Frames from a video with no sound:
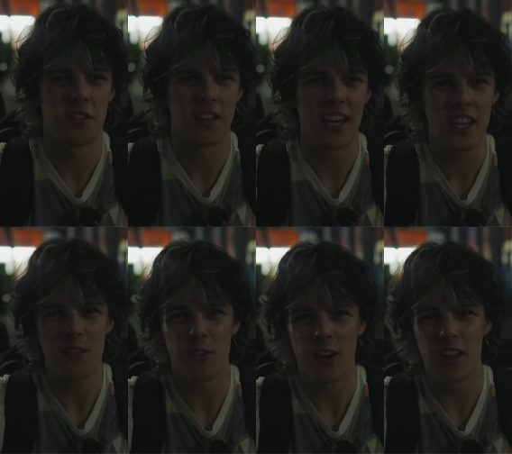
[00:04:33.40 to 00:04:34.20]
So yeah,
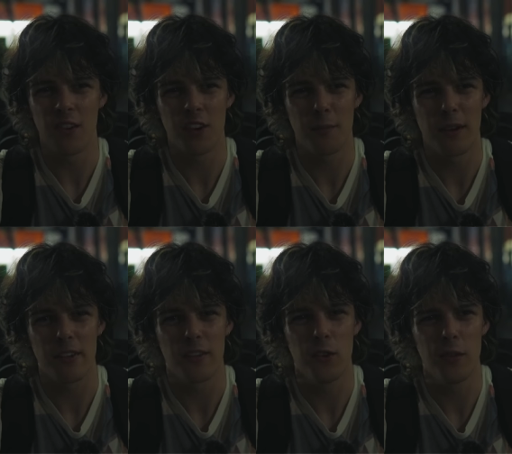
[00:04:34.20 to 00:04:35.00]
you've already learned
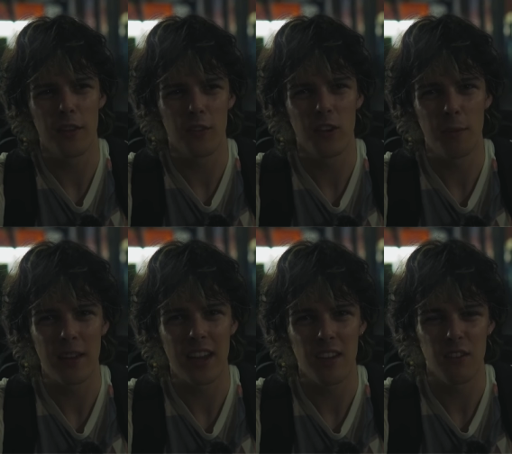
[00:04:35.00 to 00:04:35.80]
about two of the three
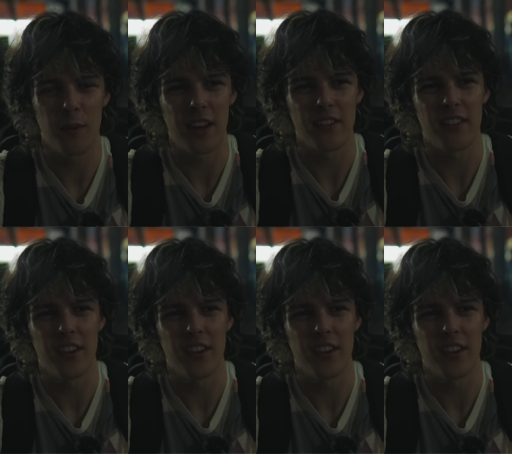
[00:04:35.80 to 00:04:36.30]
big alphabets,